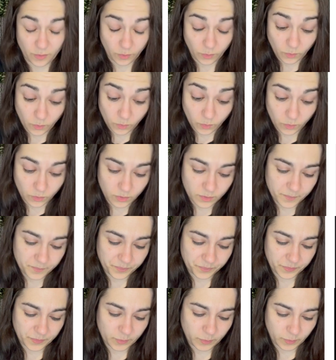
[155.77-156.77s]
Or
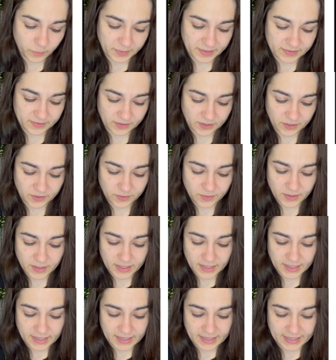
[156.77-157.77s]
what we do
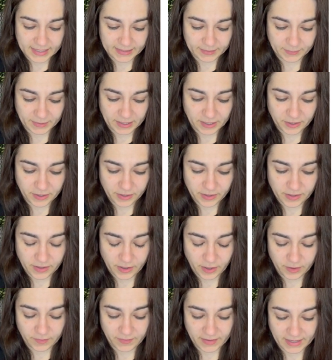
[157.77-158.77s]
is we look
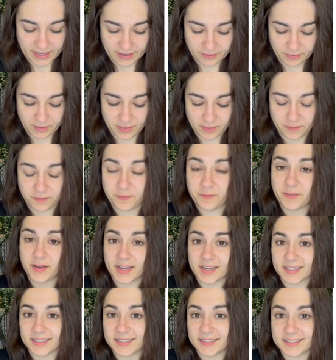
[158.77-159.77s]
over here at the
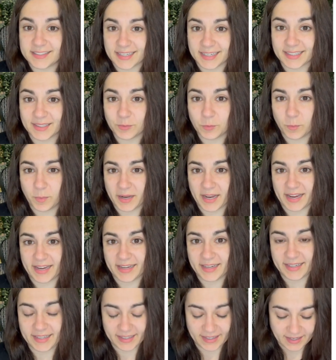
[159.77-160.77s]
first decimal
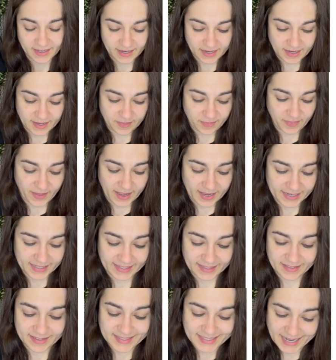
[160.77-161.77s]
place. That is
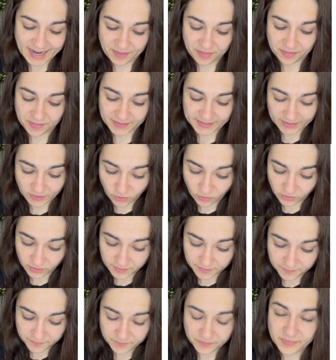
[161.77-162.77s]
the 10ths
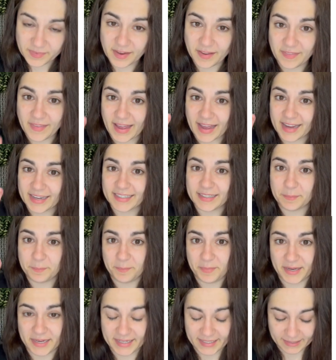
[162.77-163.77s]
column, and that has the
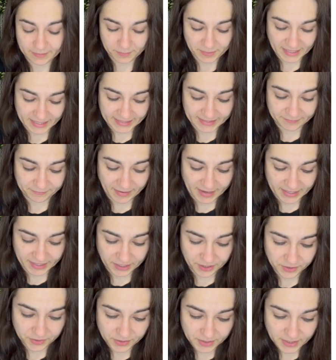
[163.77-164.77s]
biggest place
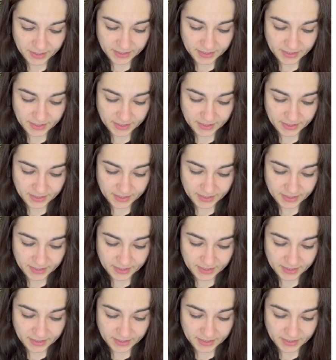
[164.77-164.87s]
value.